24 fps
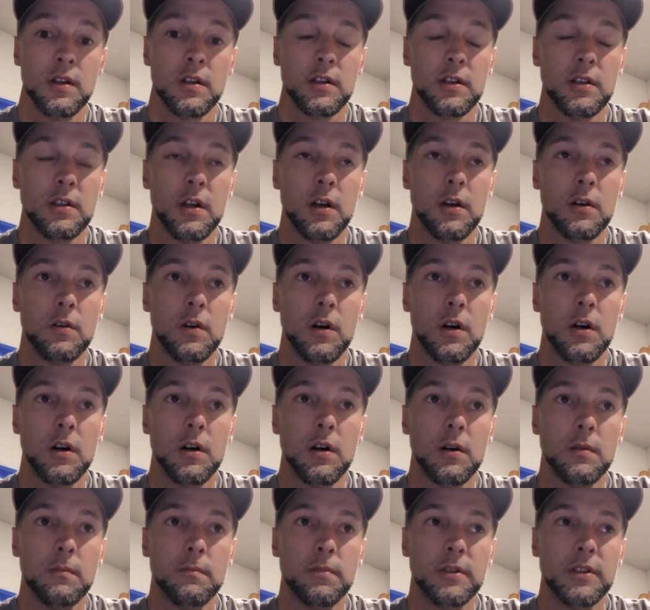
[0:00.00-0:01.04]

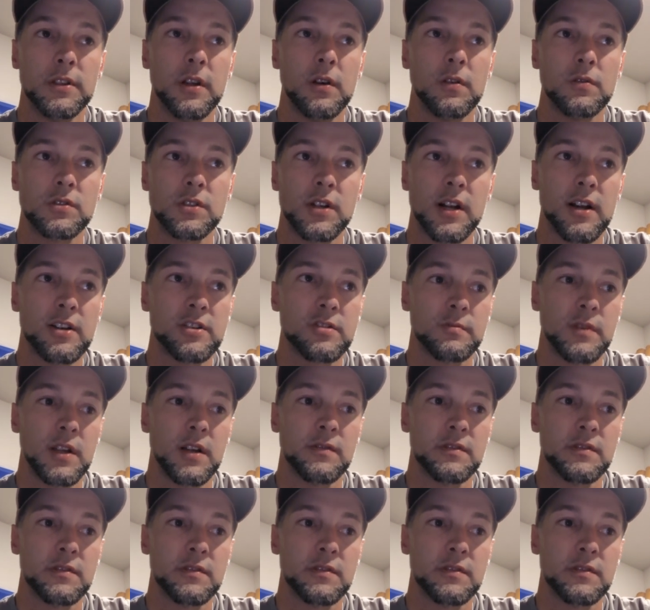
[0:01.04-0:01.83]
But don't trash them at